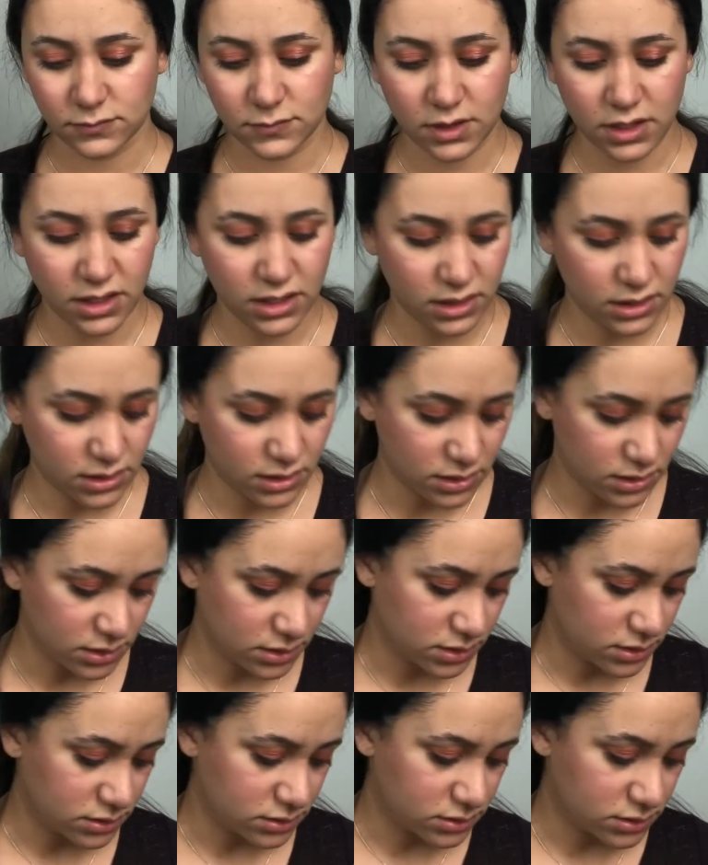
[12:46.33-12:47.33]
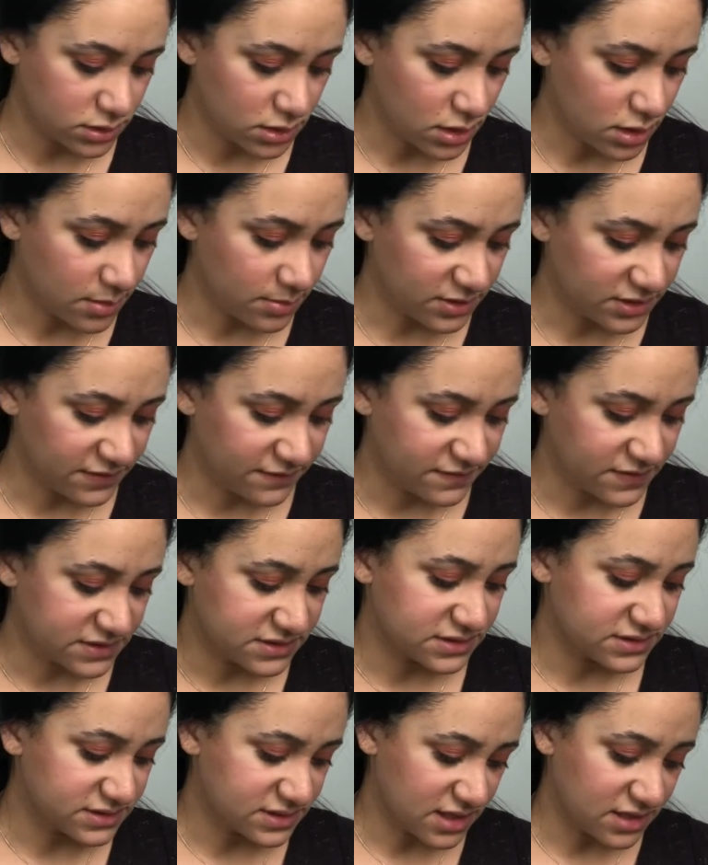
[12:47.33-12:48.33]
And I believe this
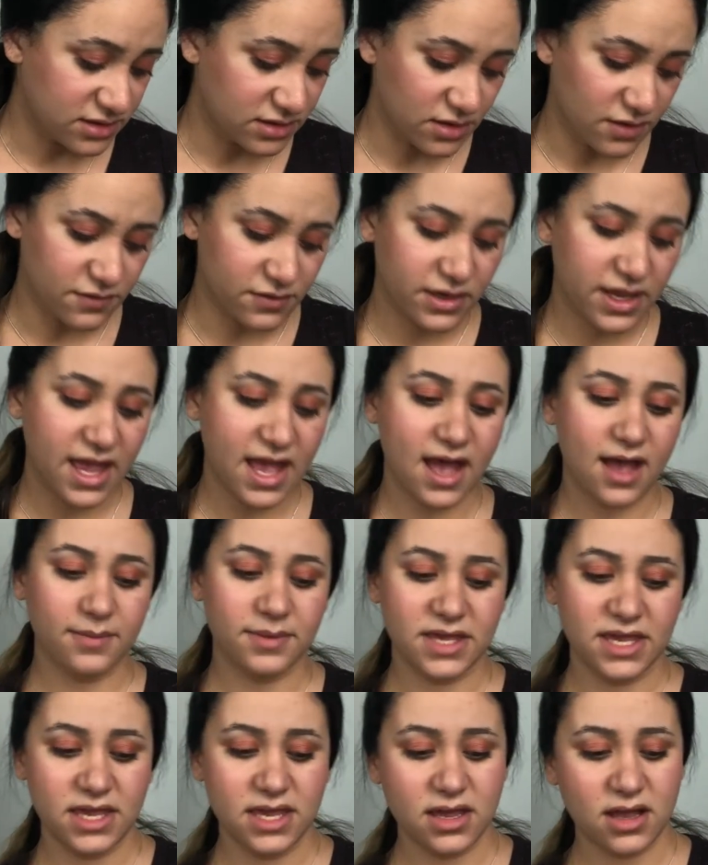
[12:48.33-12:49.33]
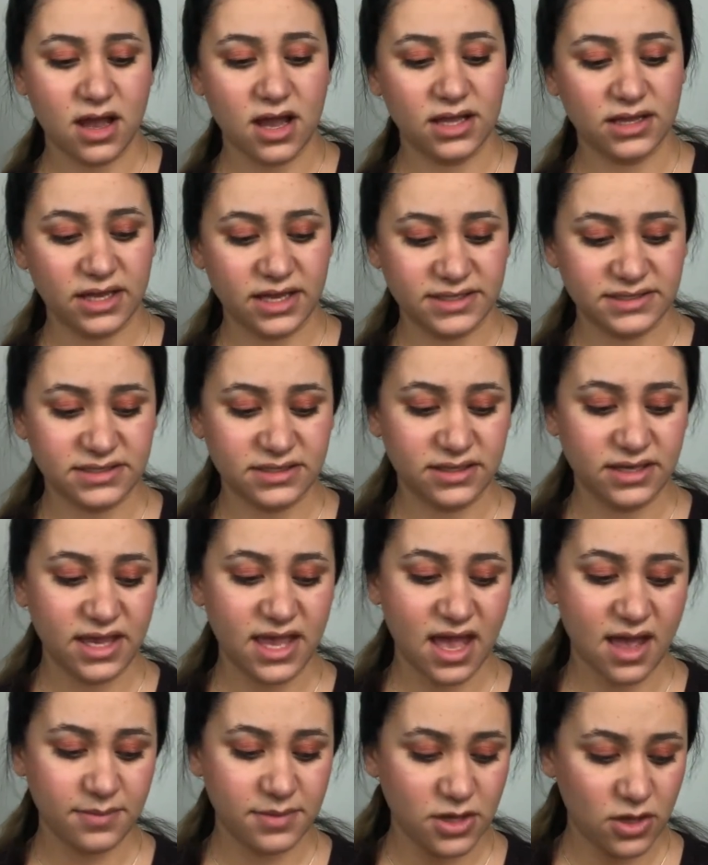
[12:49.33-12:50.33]
is another Cabby. I like sending
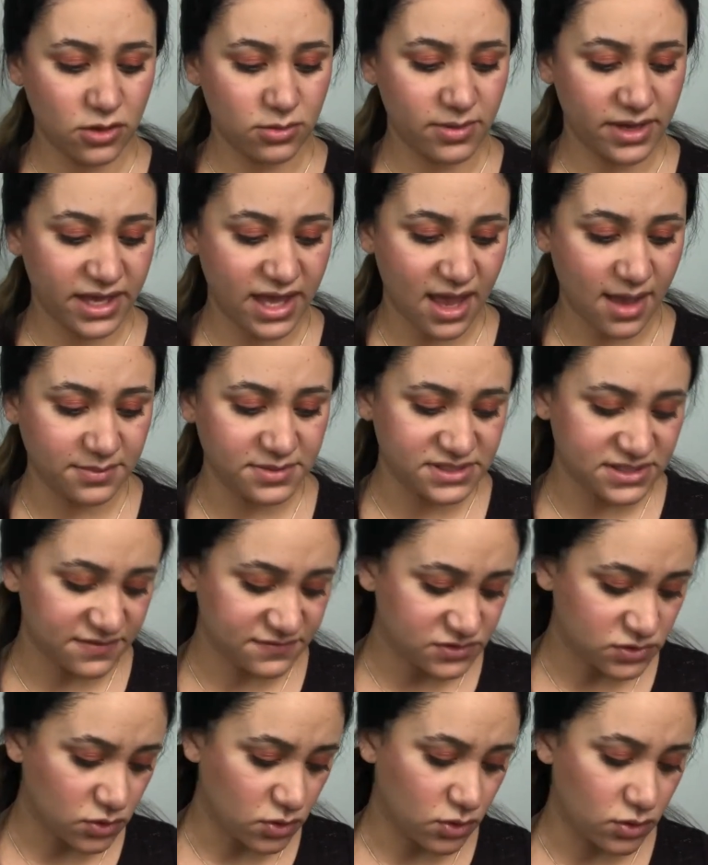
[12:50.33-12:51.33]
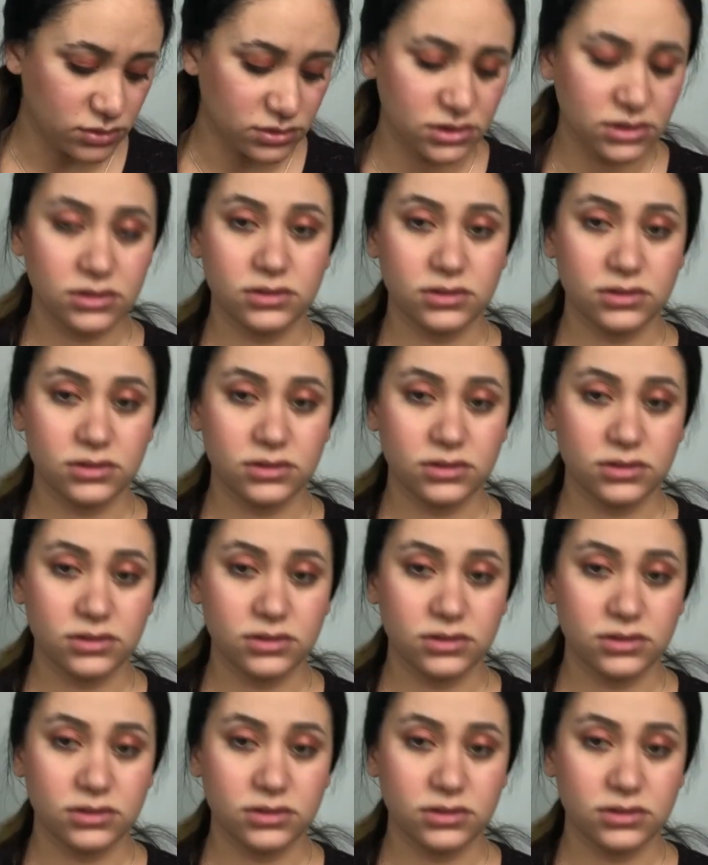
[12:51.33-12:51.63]
Cabby. All my Cabbies have sold.